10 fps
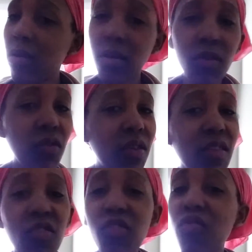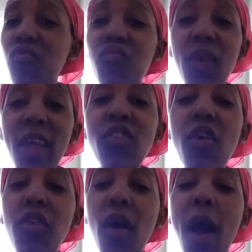you really
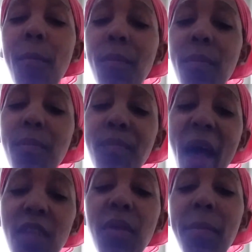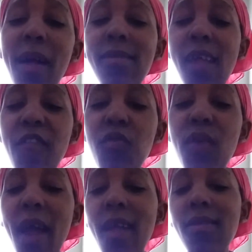don't know how bad people are
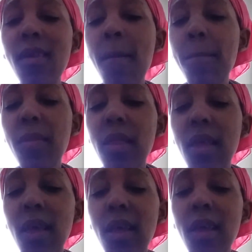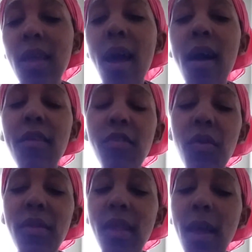suffering. And yeah,
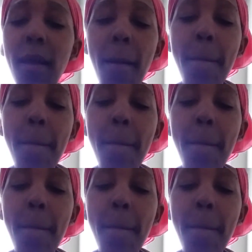so it's like